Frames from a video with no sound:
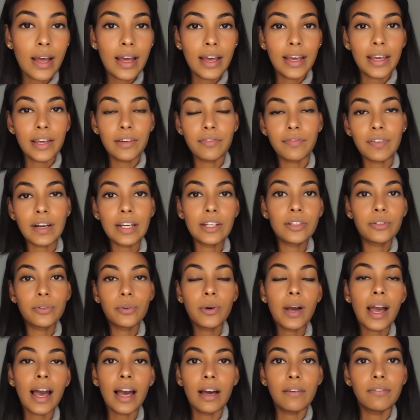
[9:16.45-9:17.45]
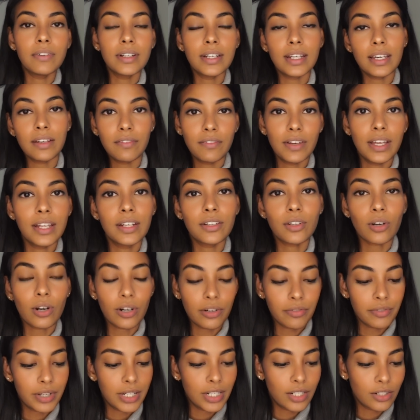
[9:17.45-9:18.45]
if I do have an event or a
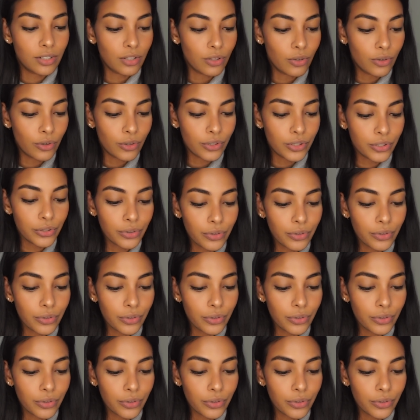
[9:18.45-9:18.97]
wedding to go to.